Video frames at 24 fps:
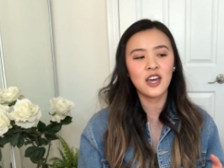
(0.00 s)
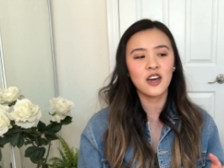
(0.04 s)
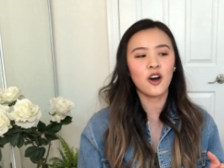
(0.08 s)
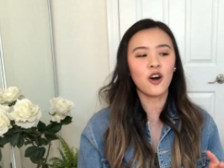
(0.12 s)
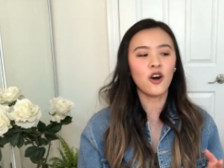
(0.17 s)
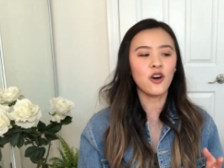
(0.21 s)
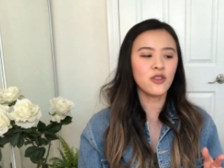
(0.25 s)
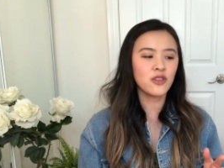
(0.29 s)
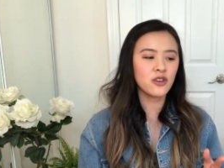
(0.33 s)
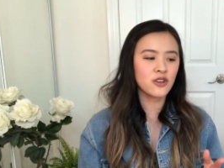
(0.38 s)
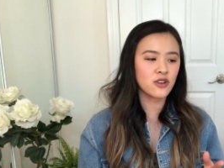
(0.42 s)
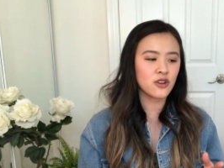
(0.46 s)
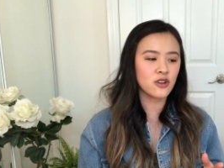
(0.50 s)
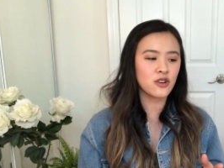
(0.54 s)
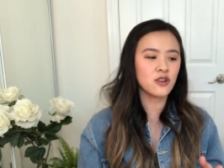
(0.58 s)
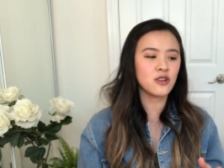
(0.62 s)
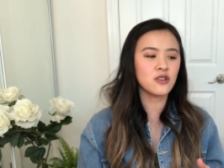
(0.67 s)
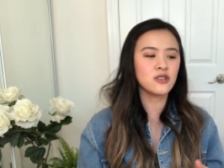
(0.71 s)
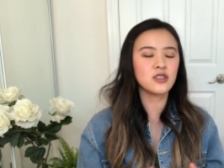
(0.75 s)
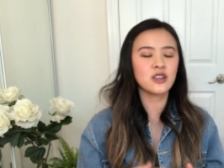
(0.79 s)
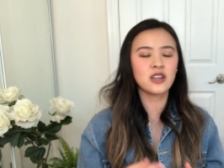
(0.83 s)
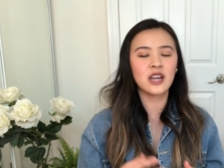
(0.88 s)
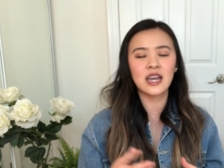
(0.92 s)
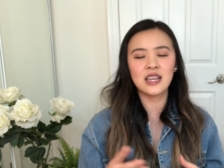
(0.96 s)
All the
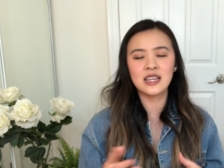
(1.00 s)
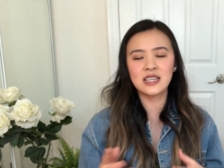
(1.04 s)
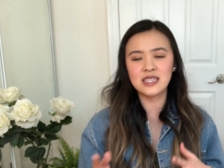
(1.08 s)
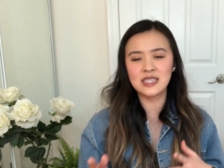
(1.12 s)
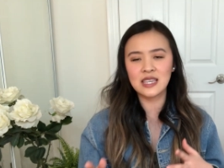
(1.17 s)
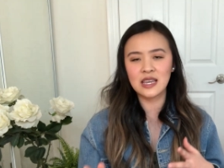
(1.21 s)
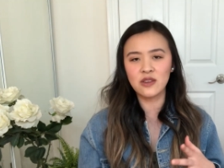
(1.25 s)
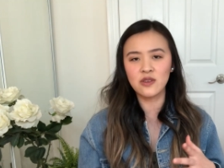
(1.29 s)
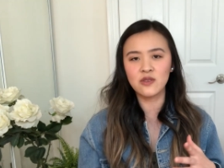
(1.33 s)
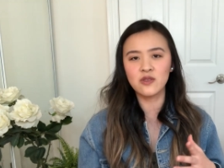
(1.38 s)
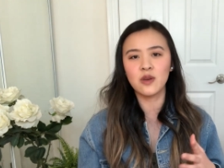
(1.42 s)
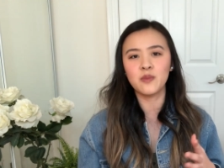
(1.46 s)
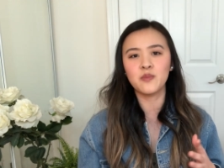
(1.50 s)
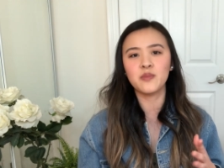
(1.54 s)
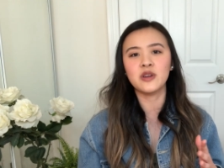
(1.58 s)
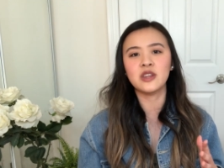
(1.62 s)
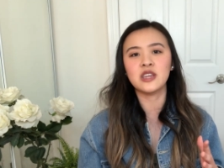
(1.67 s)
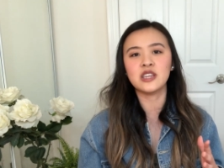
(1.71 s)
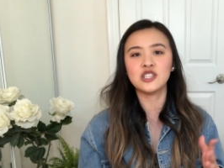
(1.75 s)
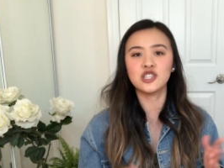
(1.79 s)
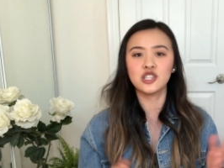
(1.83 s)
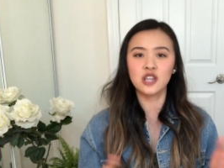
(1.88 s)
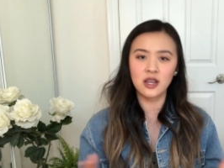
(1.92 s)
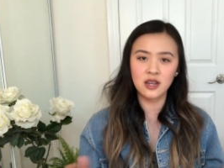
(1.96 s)
girls are kind of settled on
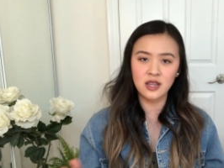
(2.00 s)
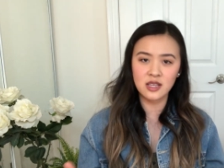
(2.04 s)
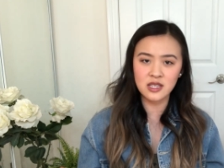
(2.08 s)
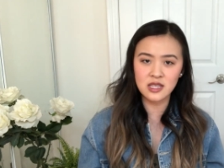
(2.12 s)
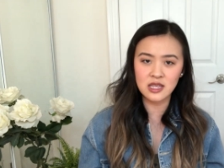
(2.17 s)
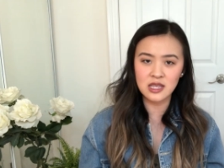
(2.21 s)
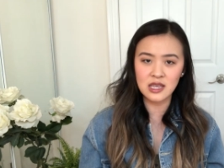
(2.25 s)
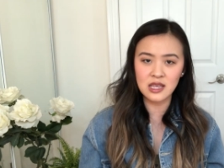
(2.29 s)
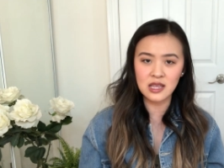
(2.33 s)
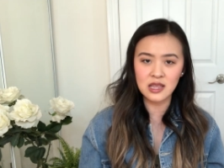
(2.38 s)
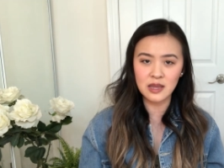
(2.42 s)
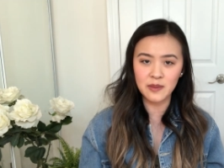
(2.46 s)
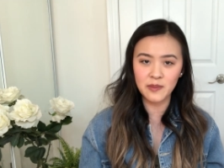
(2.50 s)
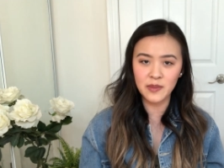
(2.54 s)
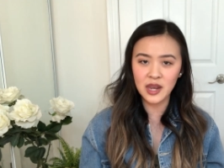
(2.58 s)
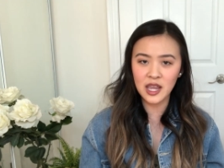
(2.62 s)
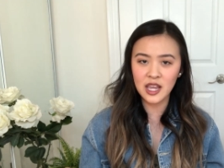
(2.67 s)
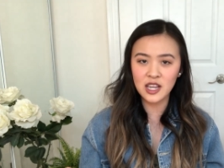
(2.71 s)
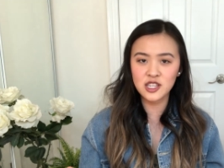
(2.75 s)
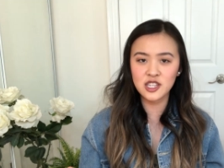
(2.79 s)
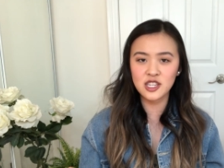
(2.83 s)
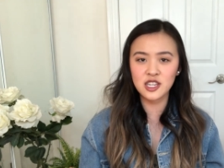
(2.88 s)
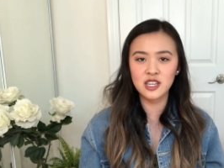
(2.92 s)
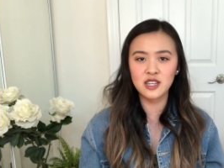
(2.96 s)
putting Jen into the
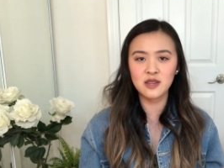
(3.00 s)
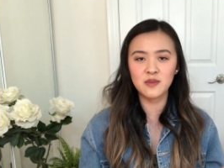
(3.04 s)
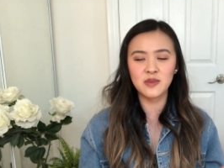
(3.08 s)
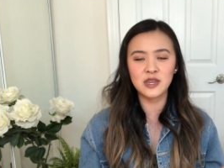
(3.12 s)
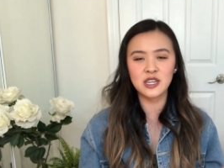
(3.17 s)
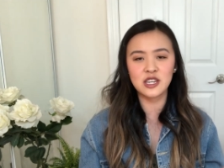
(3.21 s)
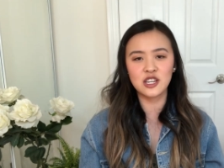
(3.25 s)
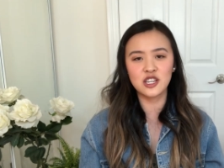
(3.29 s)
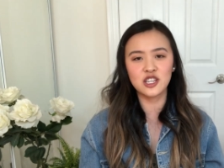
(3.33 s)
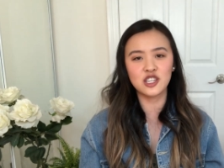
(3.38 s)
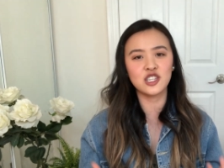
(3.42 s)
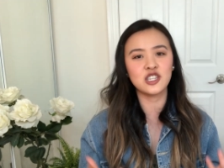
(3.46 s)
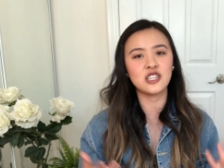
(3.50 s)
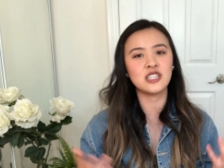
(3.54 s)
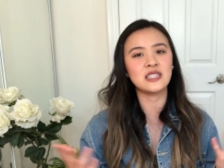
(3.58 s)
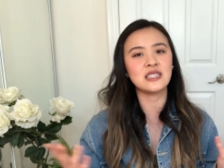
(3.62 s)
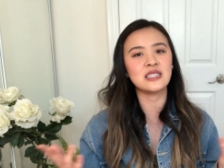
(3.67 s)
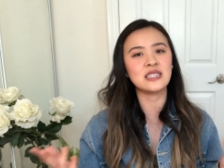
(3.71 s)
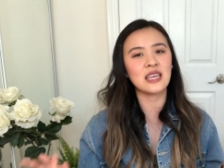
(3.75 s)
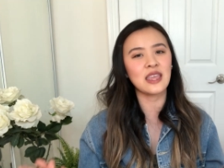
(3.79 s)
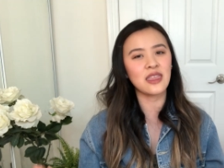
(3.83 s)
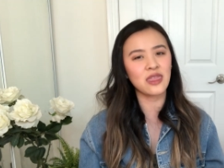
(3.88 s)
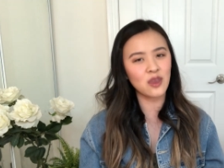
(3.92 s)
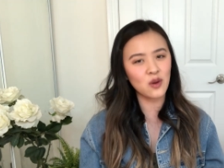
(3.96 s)
elimination because
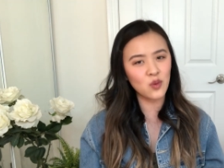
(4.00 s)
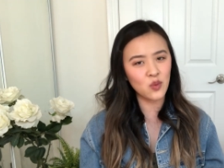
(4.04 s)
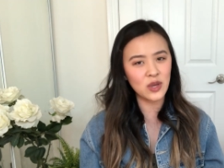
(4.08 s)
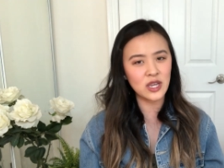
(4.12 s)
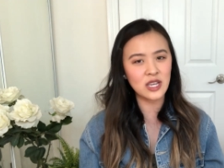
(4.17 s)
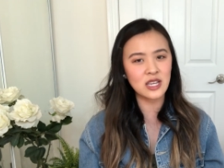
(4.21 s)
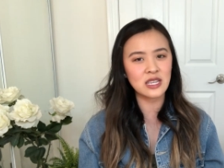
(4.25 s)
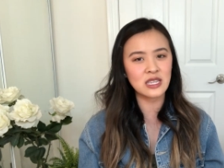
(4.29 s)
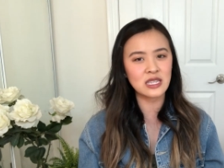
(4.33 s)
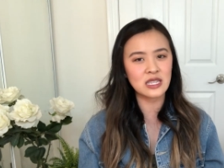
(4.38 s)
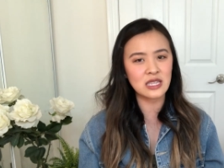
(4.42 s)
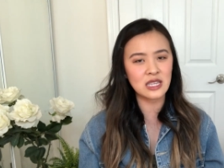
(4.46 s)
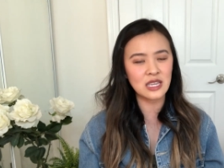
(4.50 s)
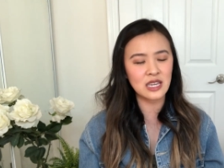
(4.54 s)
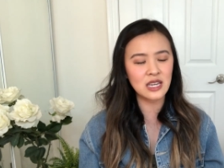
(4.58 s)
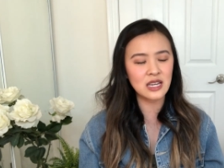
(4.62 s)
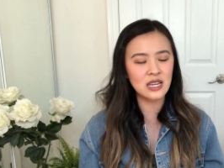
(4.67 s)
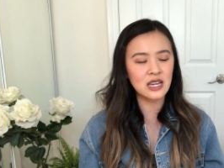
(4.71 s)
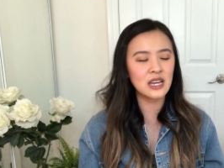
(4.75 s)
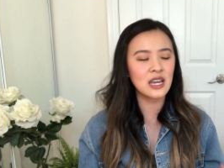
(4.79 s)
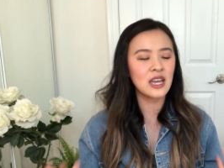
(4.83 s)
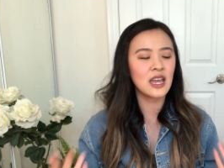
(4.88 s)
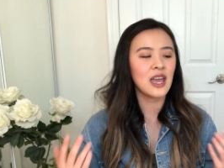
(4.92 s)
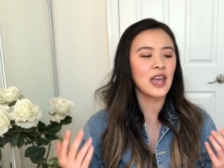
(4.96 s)
she's the weakest
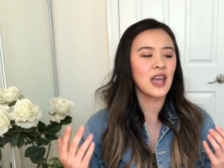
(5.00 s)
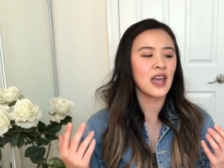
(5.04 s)
link,